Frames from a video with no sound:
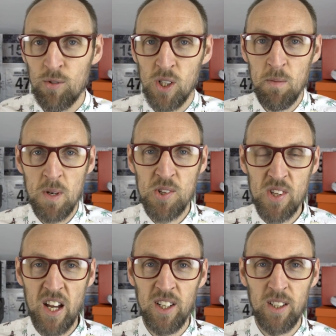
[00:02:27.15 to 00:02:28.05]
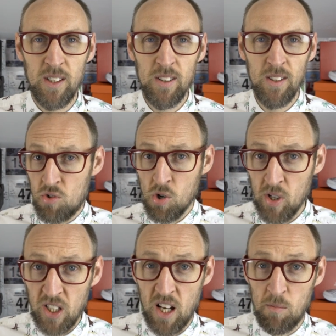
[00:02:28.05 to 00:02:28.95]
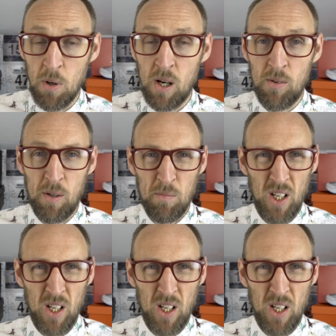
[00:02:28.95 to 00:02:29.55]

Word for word: I've really missed that, you know. During that park run,